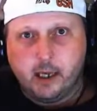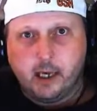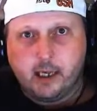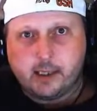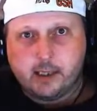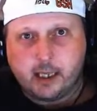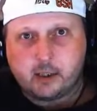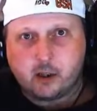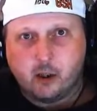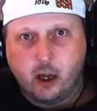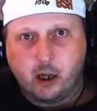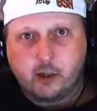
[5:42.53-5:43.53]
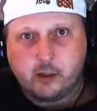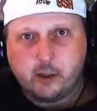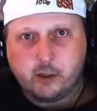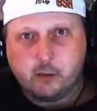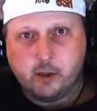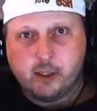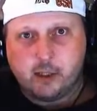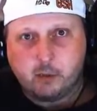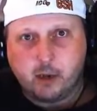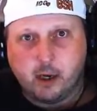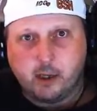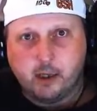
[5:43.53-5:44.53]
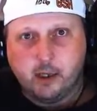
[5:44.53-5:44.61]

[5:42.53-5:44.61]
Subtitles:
It takes longer to respawn